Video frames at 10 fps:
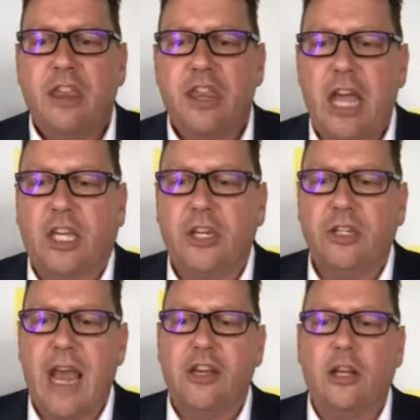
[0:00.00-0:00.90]
Thank you,
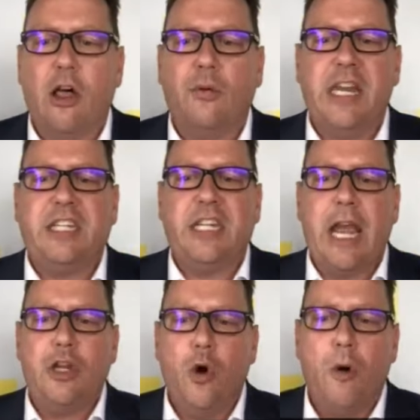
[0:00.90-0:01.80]
Daniel. I'll need to
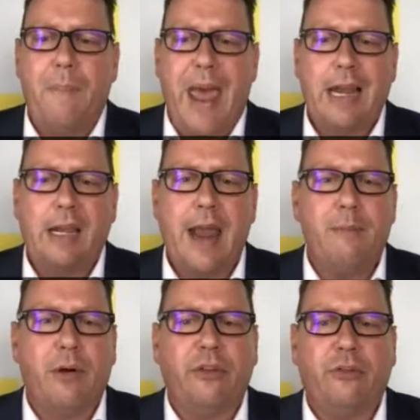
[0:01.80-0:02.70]
get your paddle
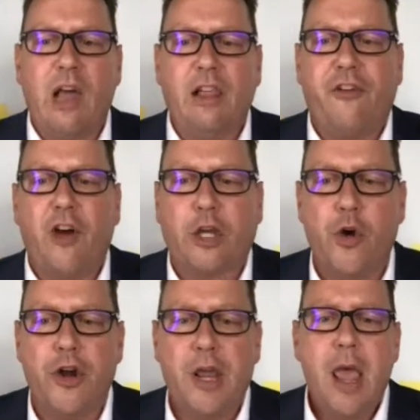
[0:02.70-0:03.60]
number as well if I
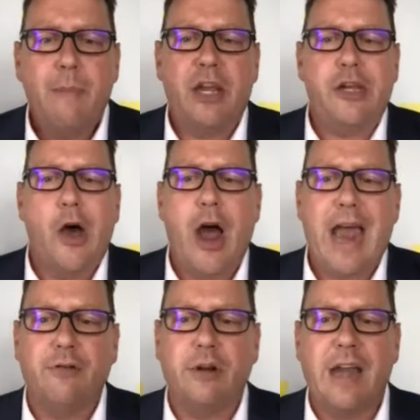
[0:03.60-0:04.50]
could, but
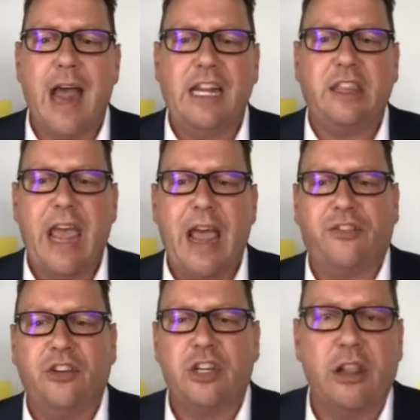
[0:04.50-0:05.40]

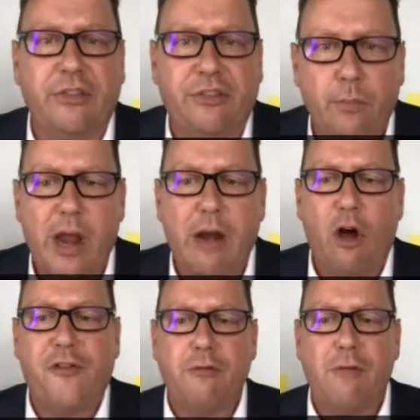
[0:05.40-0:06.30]
$980,000 and we're
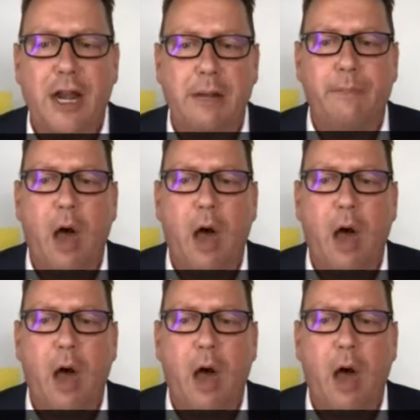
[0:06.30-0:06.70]
off and running,